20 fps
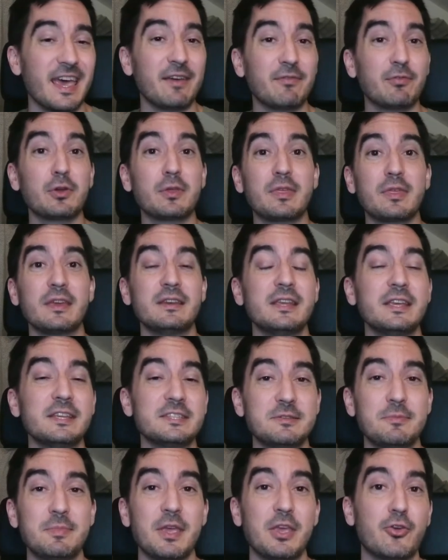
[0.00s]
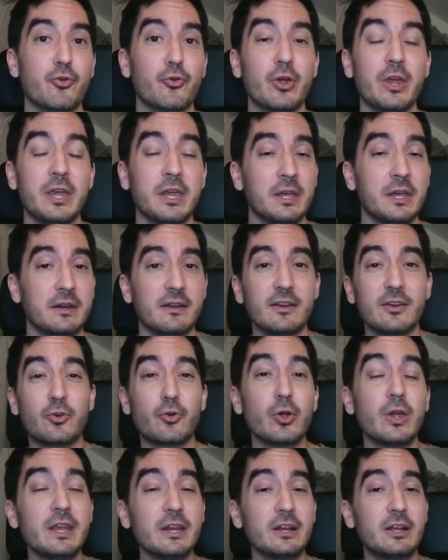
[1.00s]
everything needs to be green.
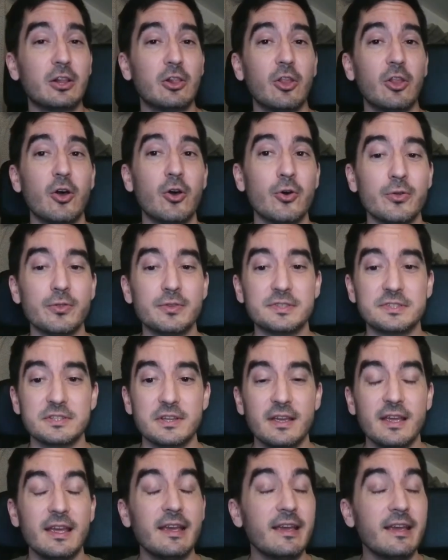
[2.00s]
Green clothes.